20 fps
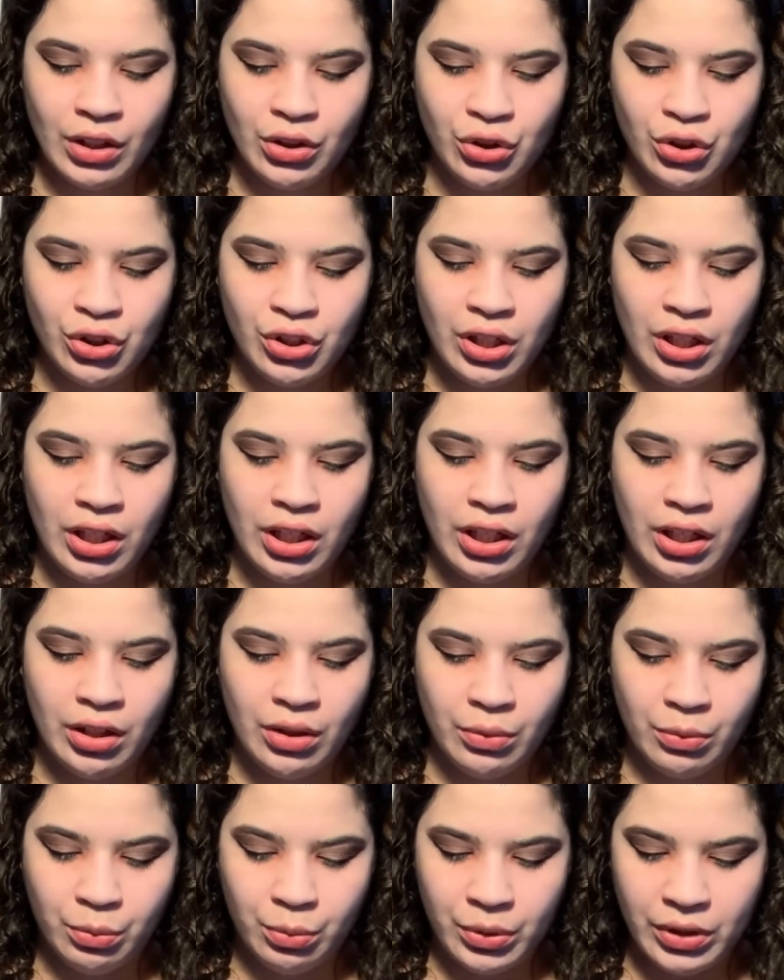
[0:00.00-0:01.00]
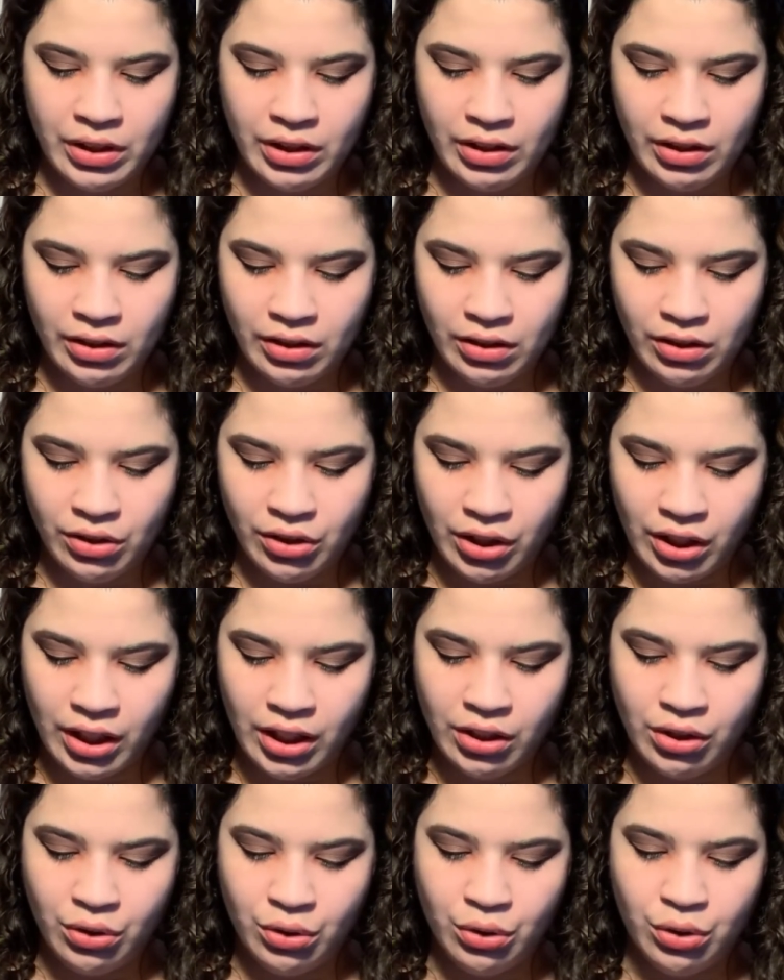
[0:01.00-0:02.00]
she was
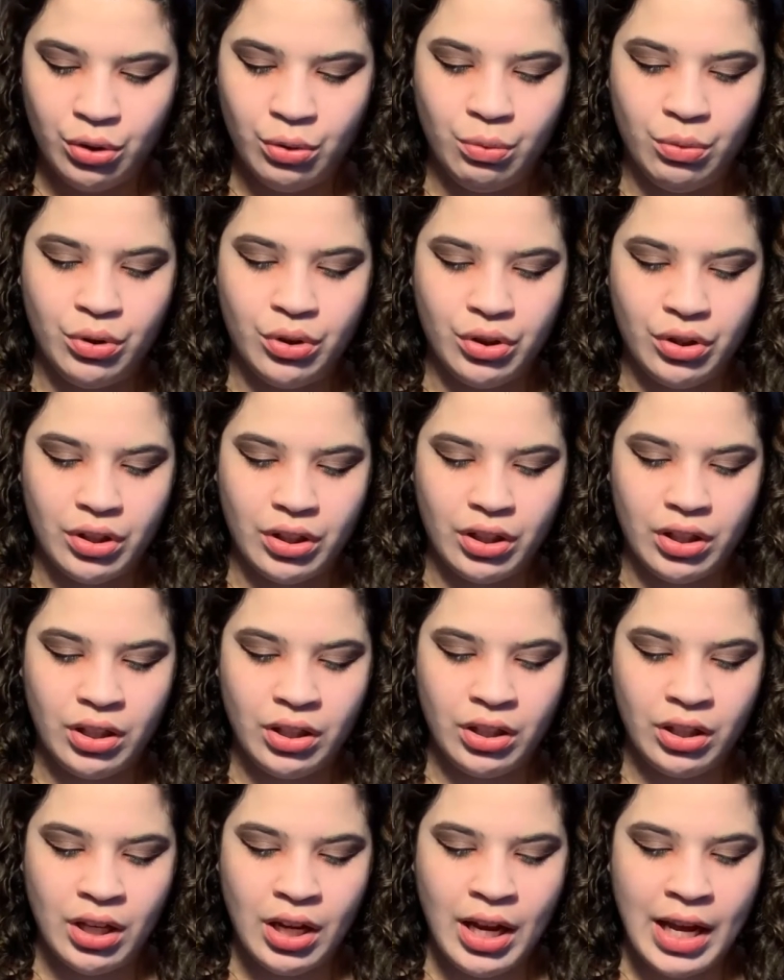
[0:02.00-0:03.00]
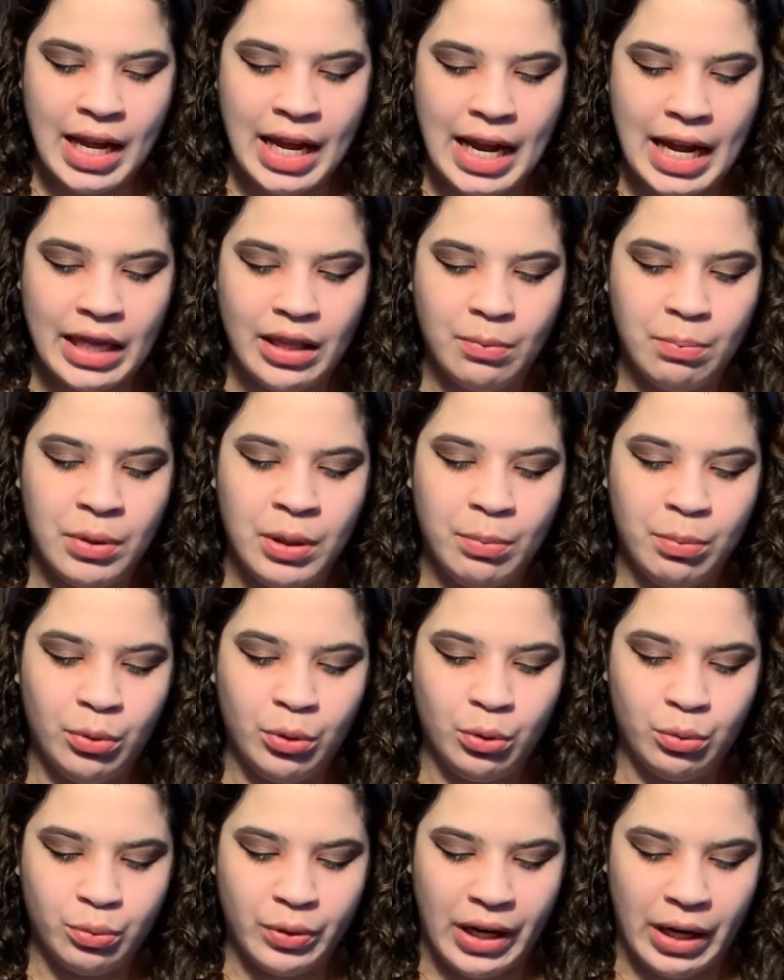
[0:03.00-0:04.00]
starting to do good, and the
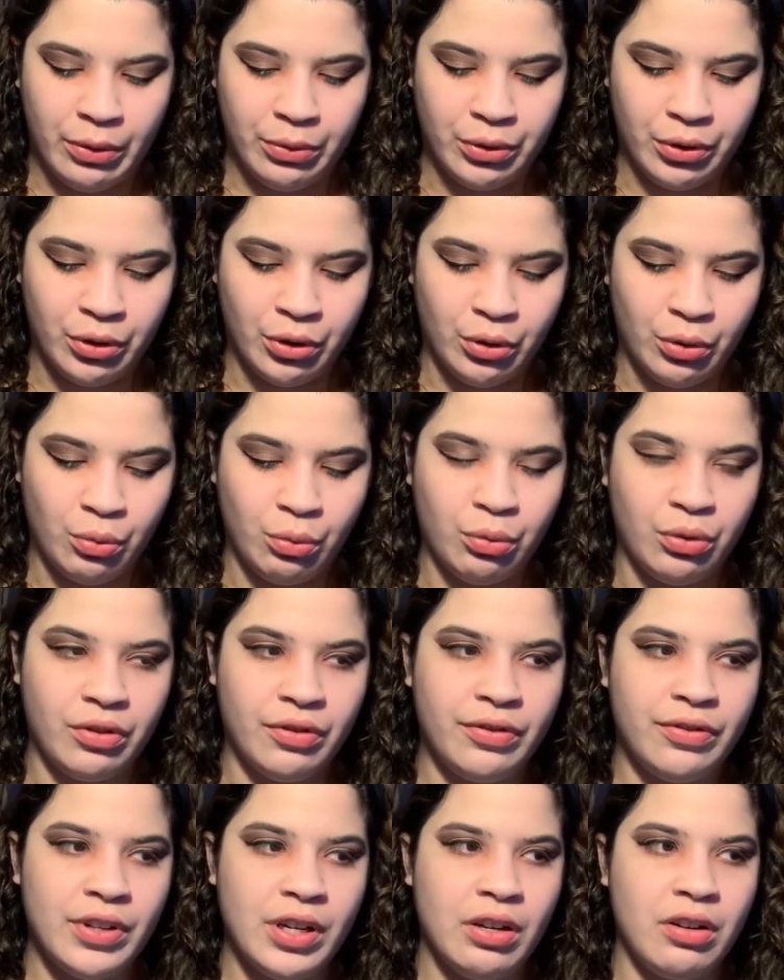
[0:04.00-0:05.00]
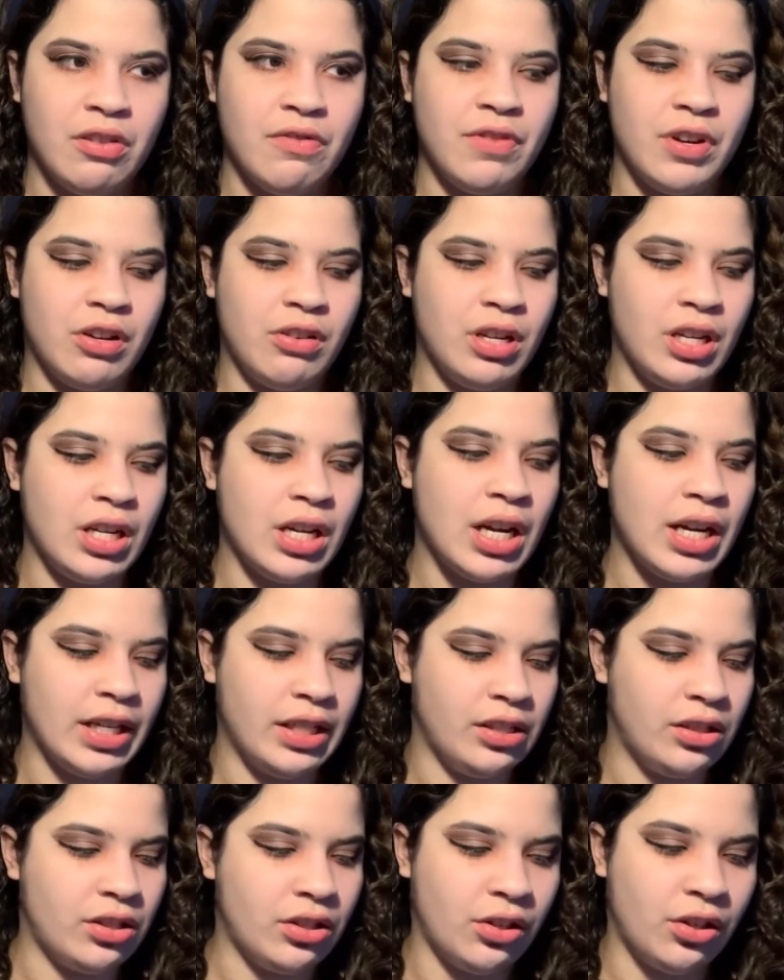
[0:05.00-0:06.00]
people around her were very, very
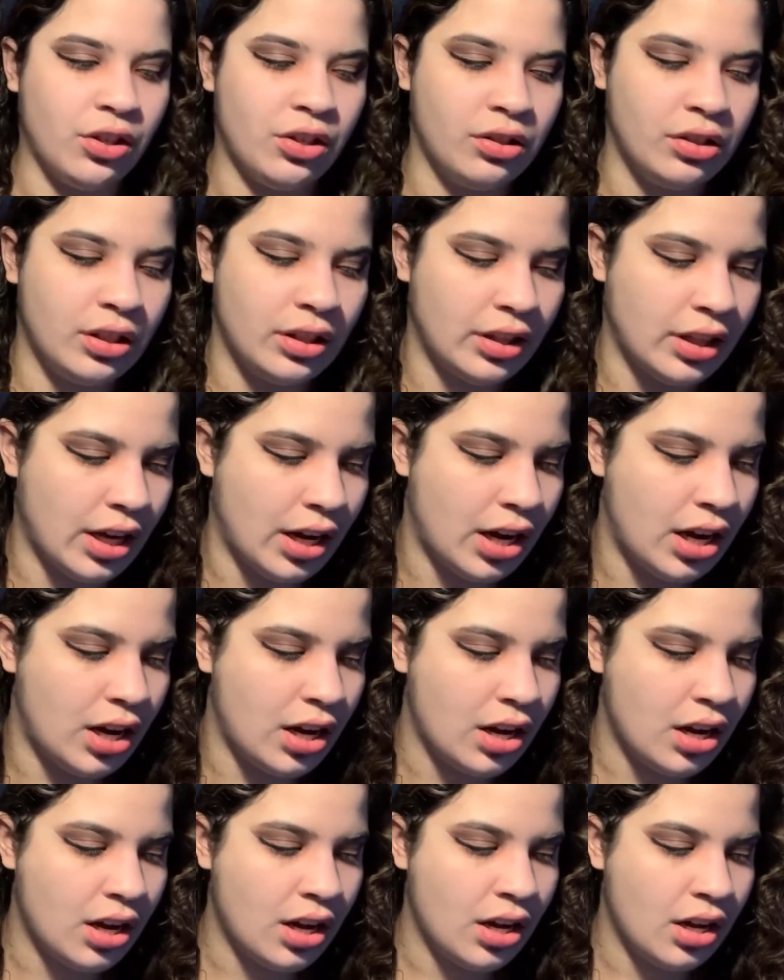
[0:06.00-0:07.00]
kind to her, and they